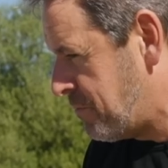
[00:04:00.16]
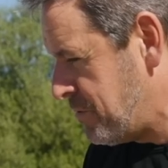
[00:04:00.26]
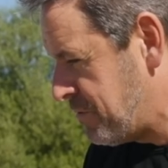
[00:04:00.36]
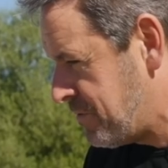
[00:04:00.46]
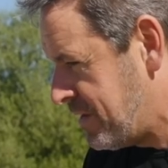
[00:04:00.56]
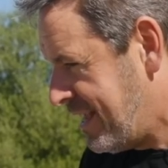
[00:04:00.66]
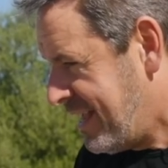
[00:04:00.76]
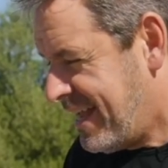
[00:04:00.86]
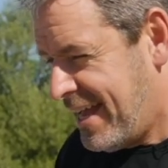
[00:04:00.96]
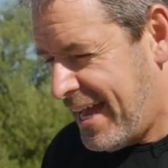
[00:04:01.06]
roof.
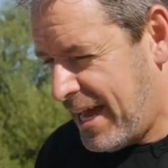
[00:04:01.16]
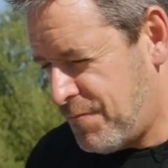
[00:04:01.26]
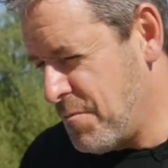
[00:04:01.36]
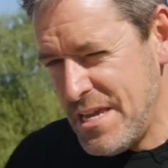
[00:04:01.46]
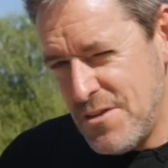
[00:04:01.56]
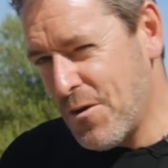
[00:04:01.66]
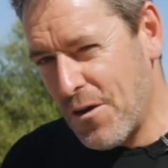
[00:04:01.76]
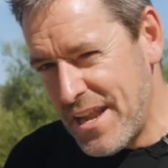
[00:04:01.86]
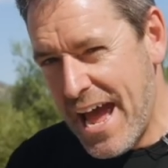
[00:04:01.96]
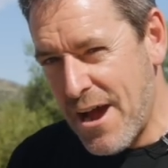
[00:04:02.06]
And for me, you've got
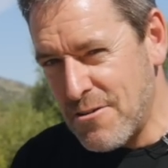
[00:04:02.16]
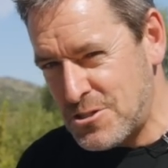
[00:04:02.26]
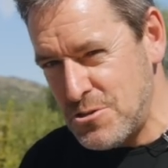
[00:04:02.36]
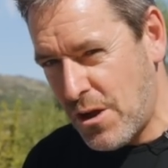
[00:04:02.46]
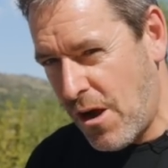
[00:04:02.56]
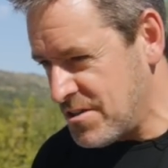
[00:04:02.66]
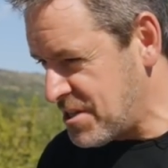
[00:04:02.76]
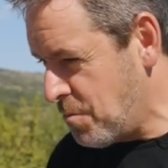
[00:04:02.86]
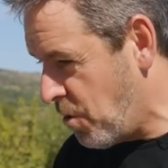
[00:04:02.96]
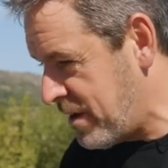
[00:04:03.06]
now two cars
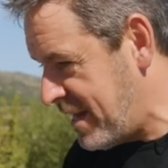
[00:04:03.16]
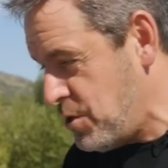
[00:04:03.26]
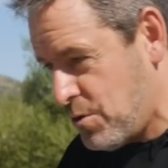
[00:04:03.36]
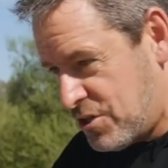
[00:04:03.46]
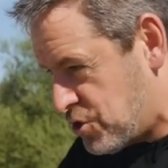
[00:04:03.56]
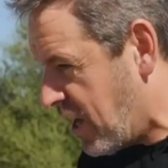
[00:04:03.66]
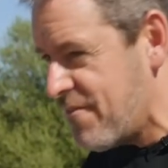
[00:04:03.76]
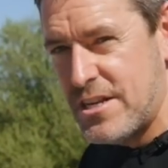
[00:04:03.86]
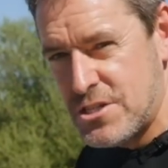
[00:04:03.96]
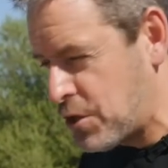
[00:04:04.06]
in one. You can drive it
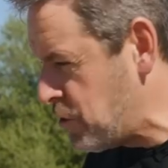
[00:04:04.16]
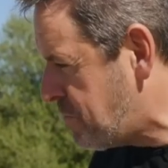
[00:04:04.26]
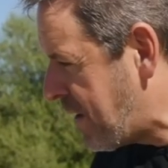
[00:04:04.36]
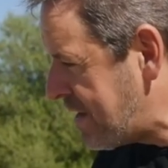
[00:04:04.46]
as a coupe,